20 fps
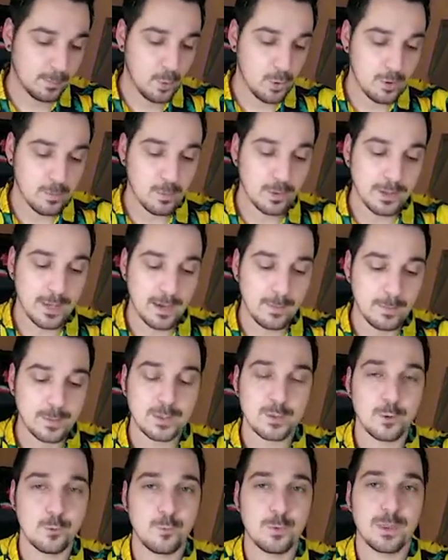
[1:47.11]
Pokemon
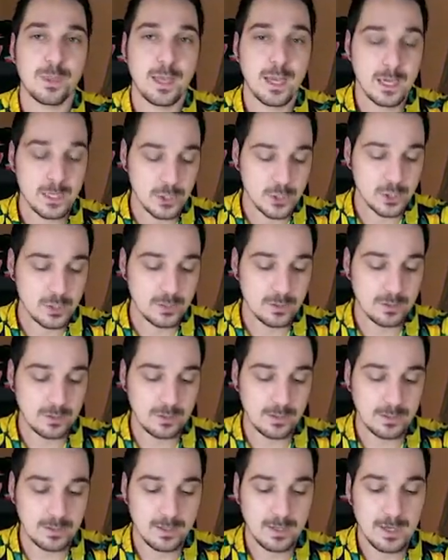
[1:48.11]
episode with Ash,
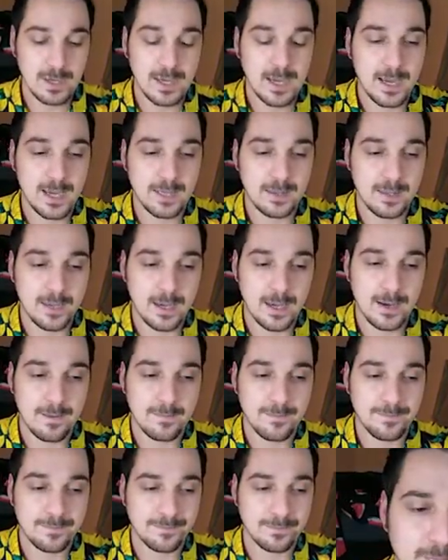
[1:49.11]
and um,